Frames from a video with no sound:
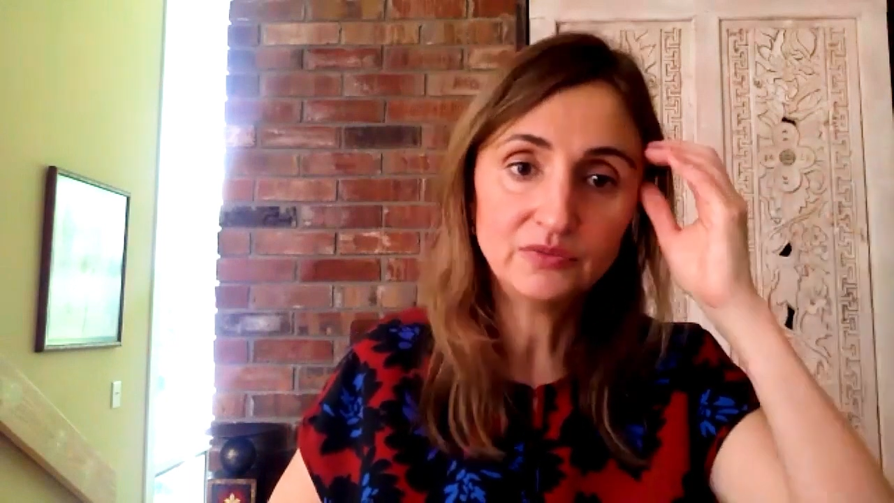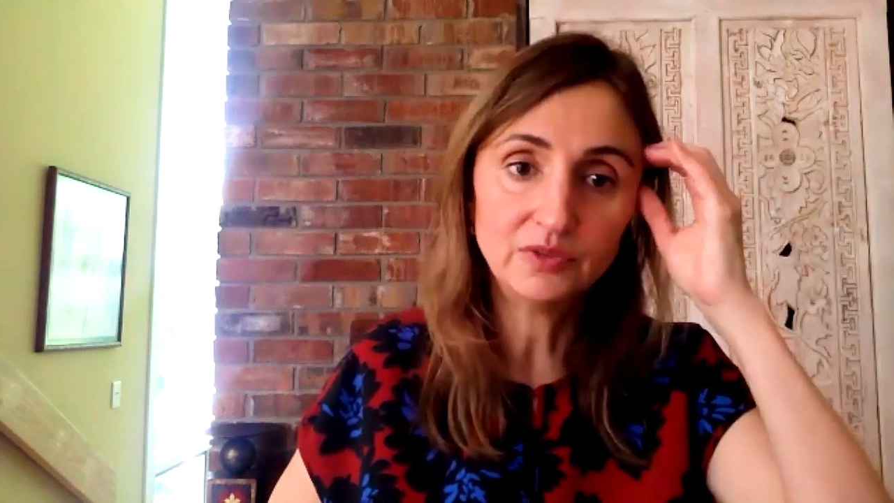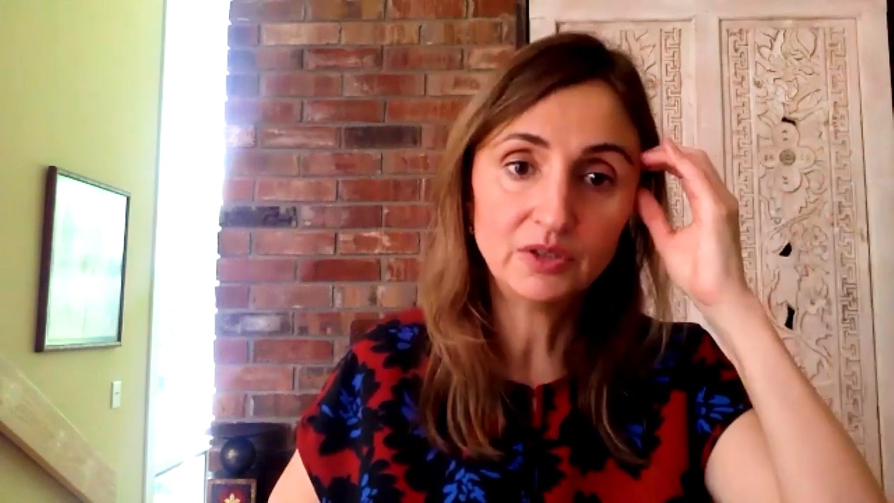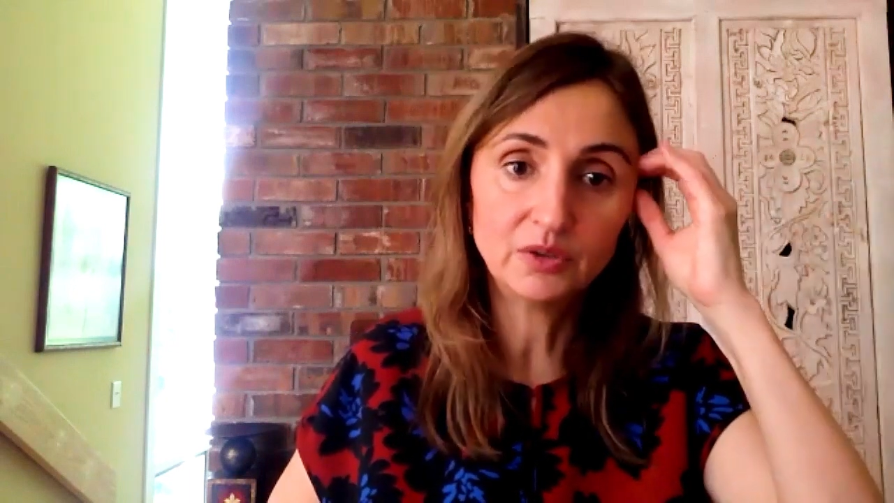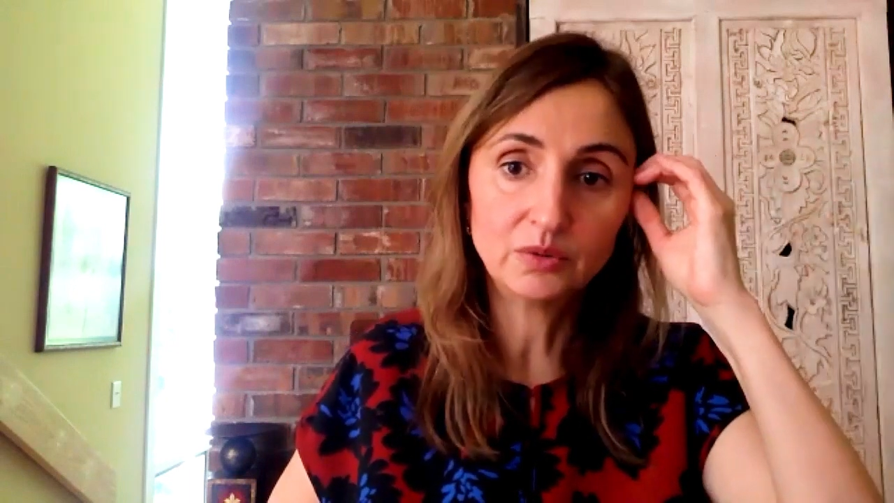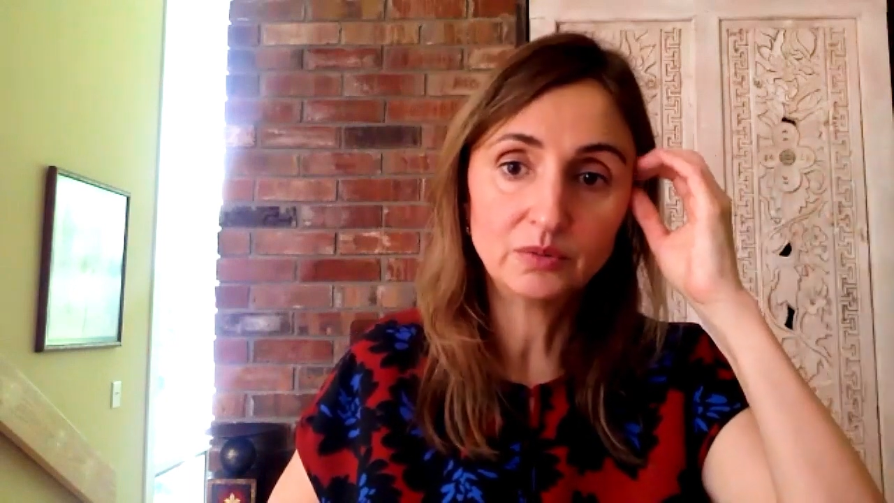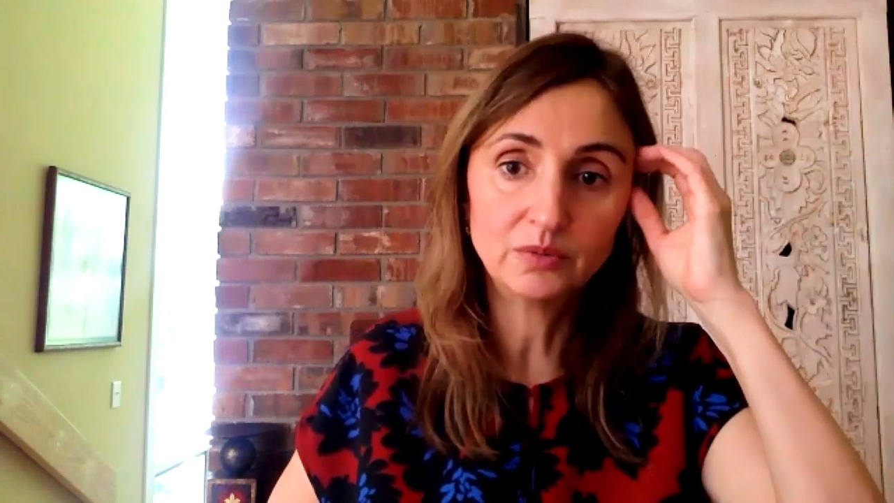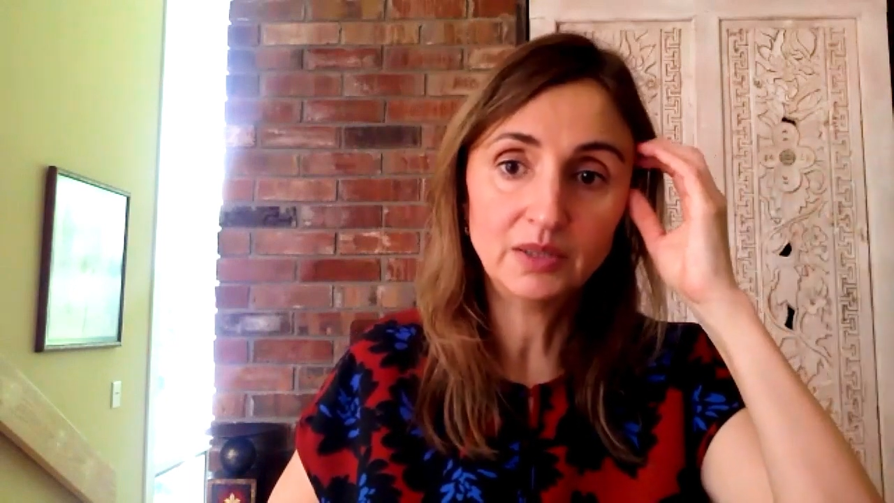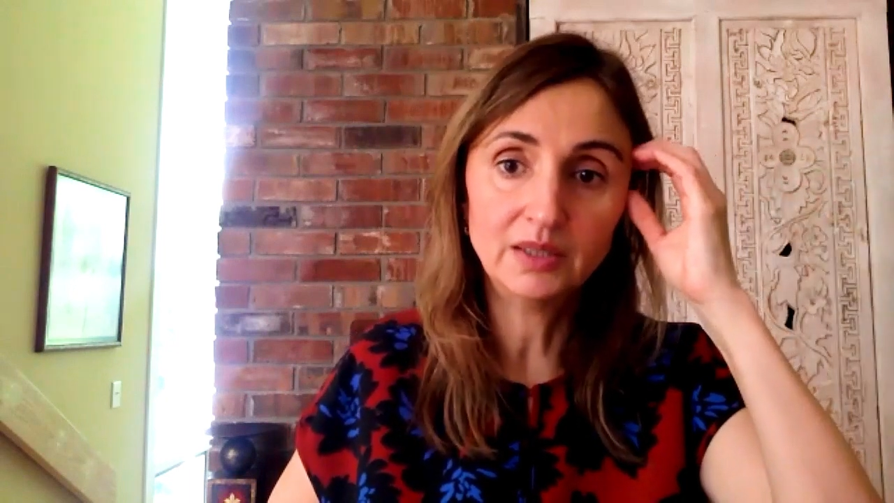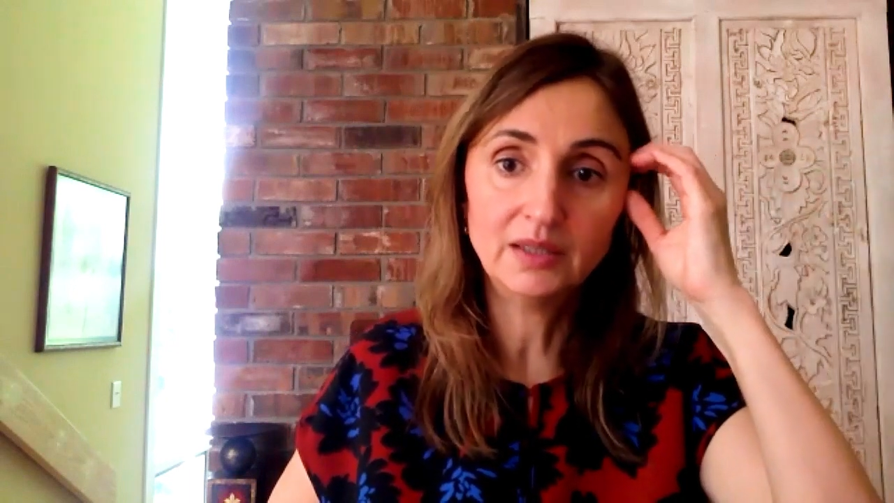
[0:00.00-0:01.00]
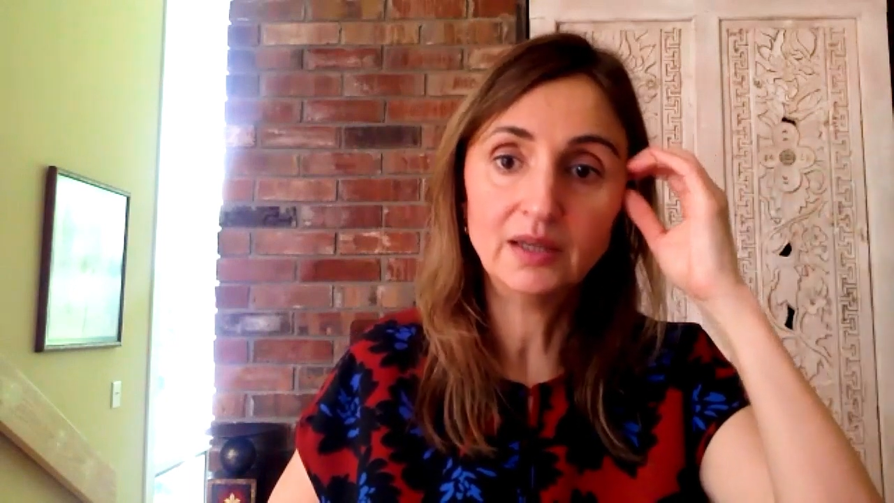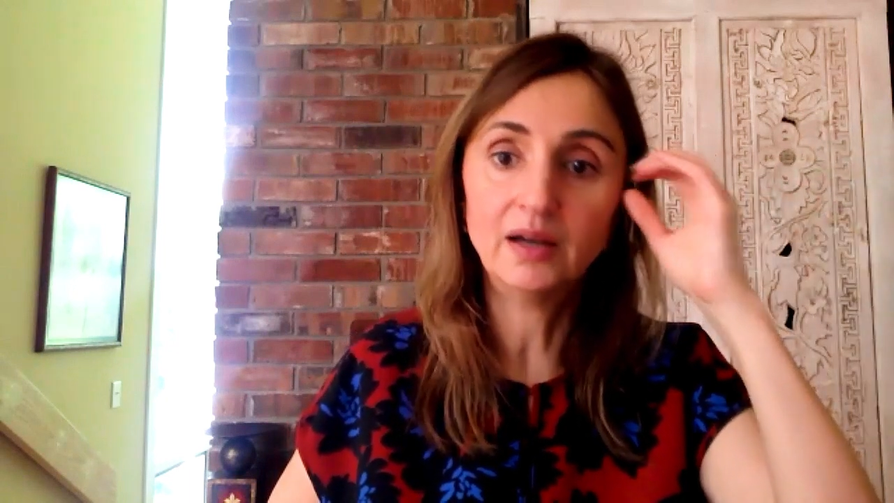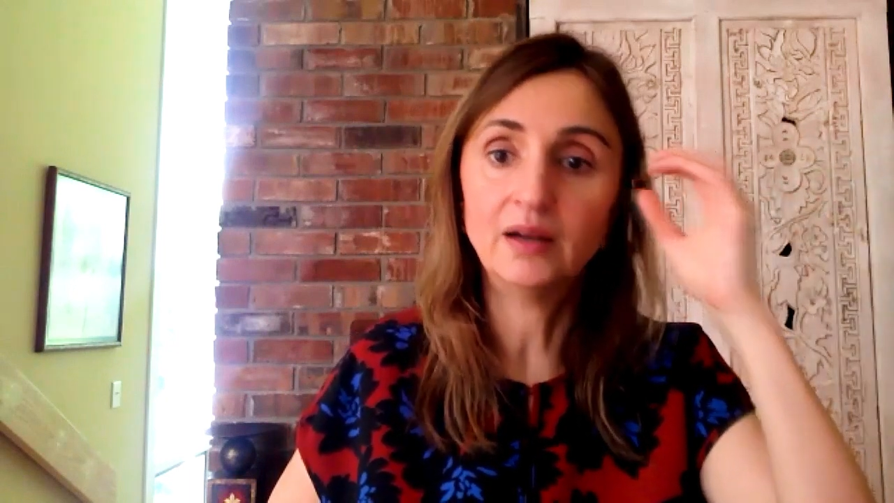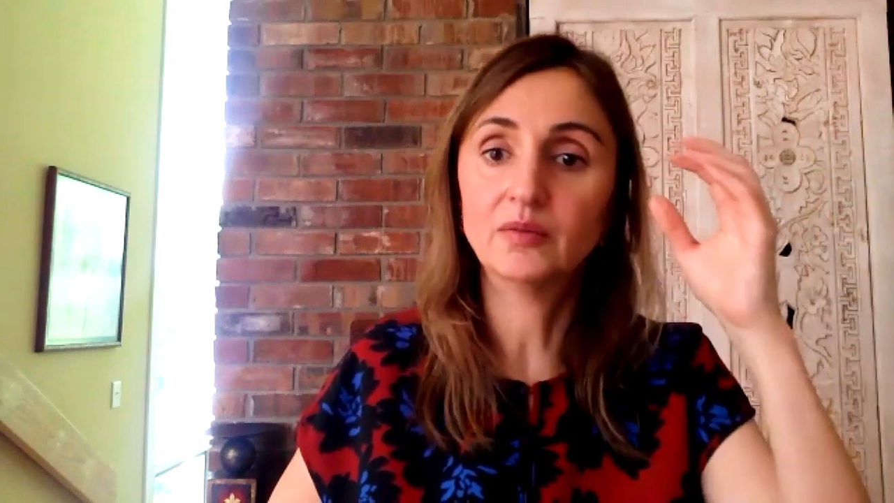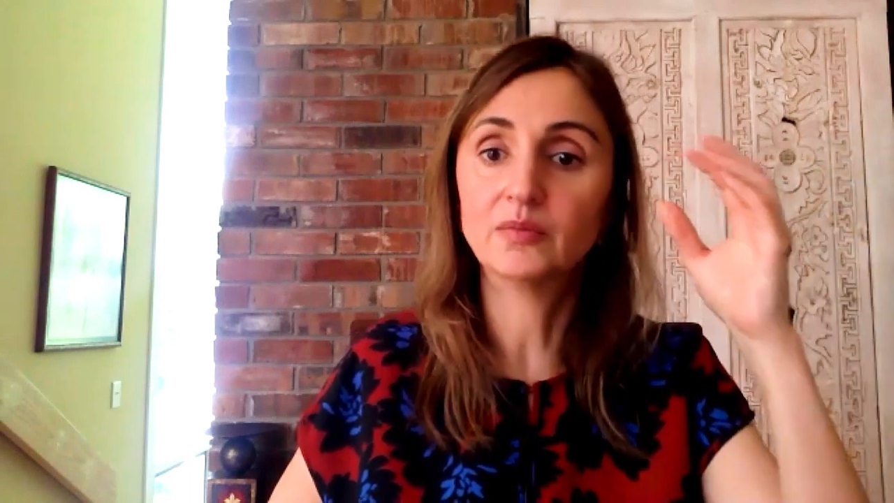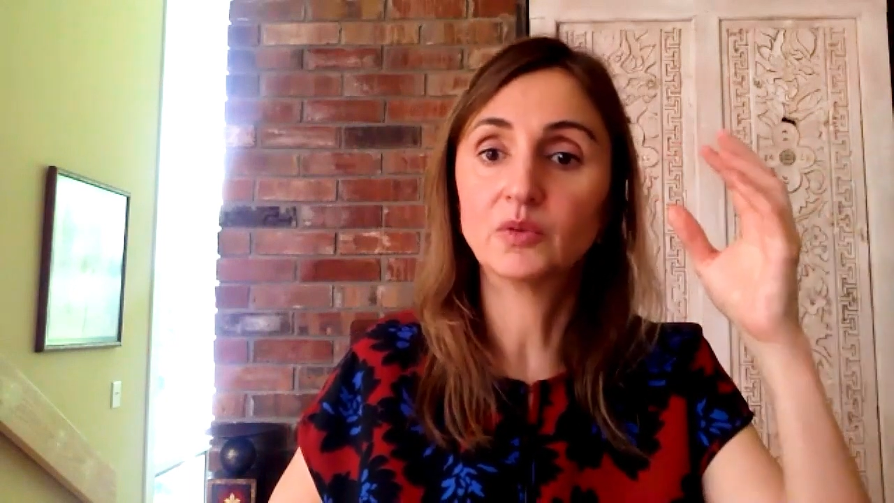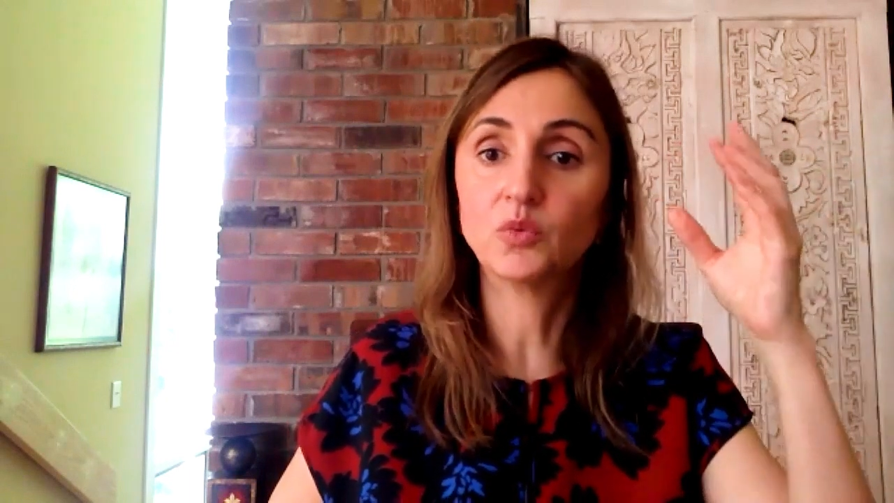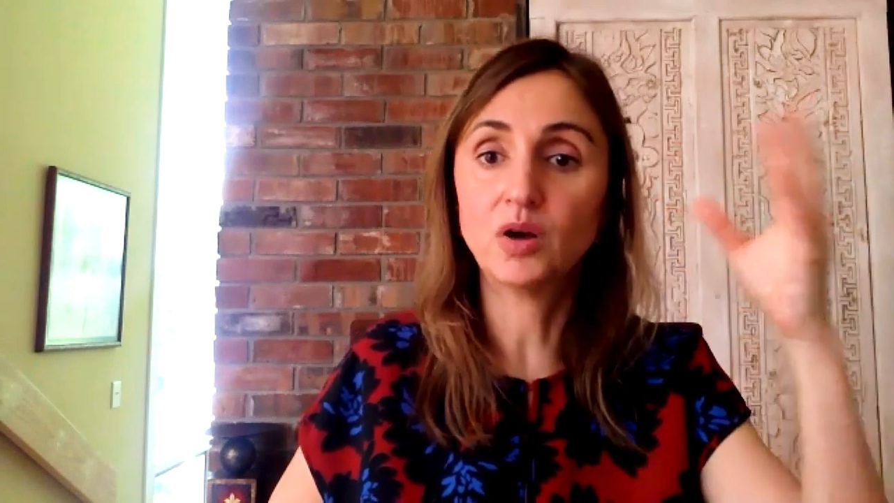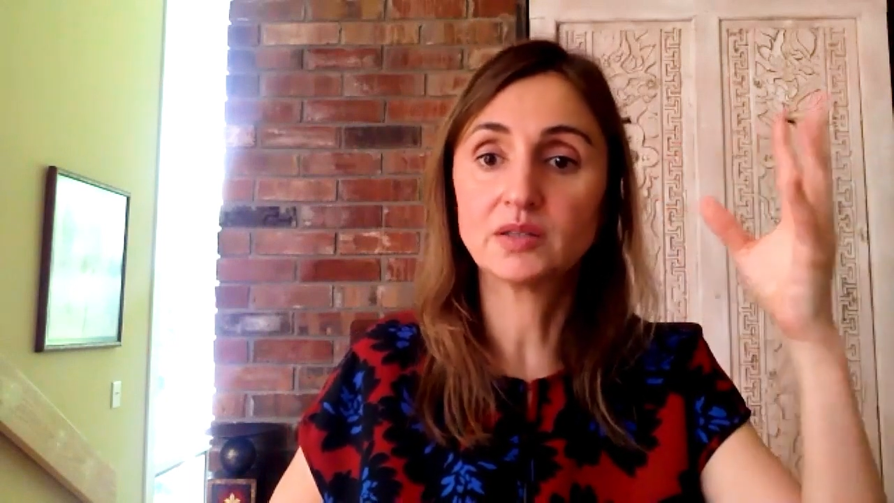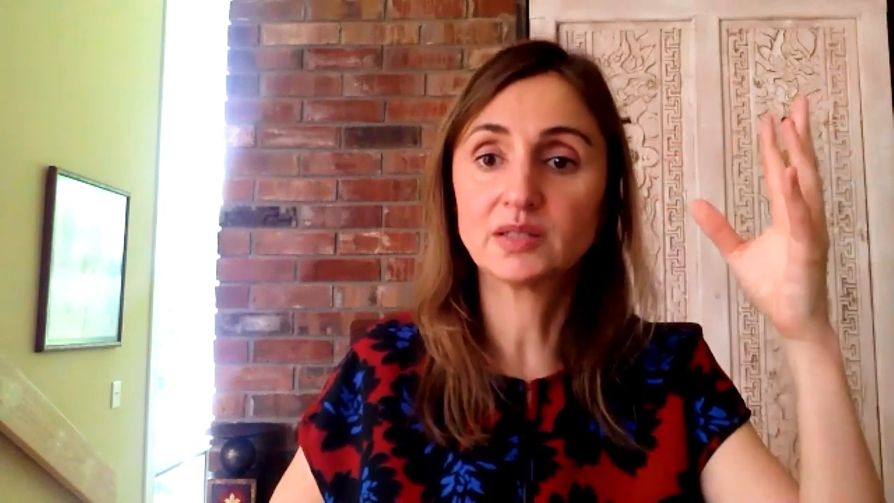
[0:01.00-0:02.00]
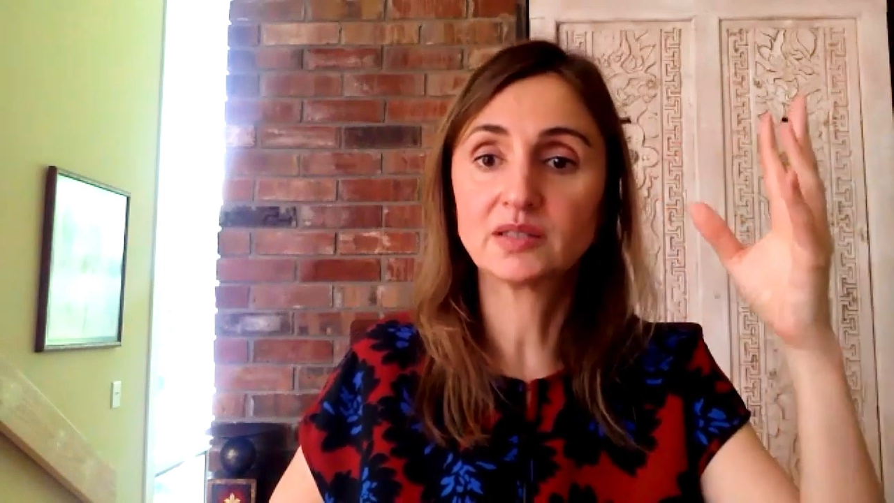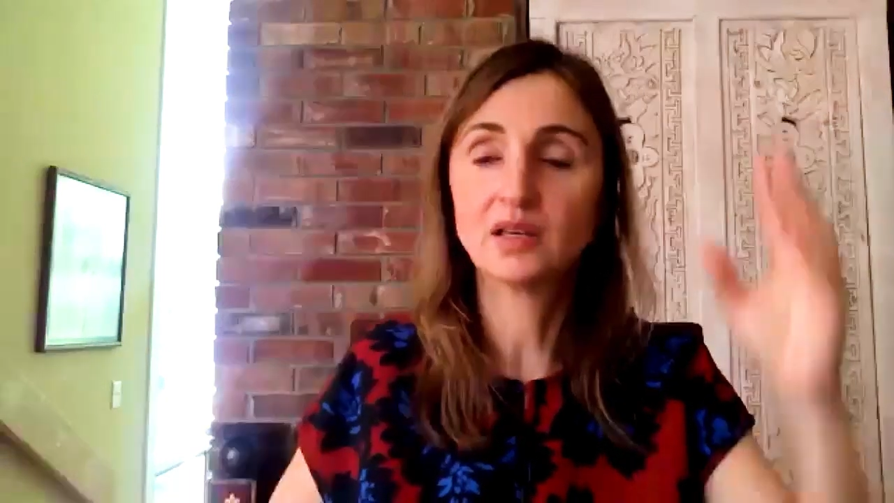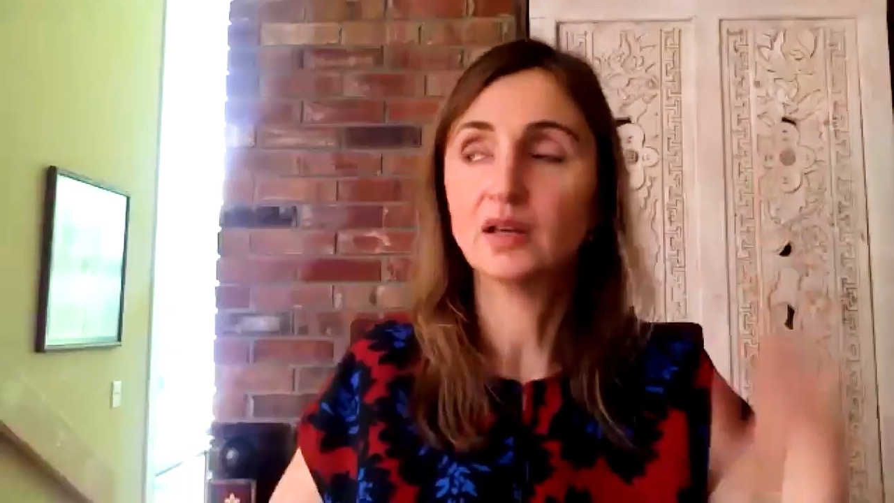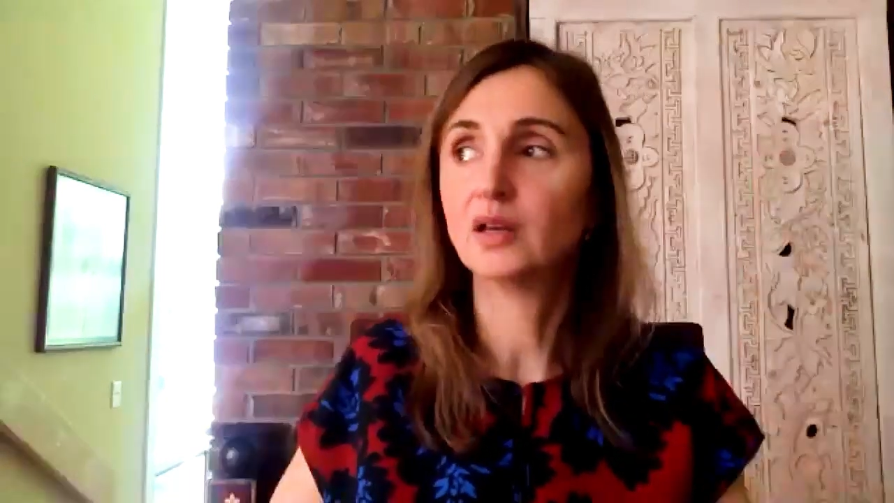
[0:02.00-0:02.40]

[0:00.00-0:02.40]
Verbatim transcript: you know, it, um, was,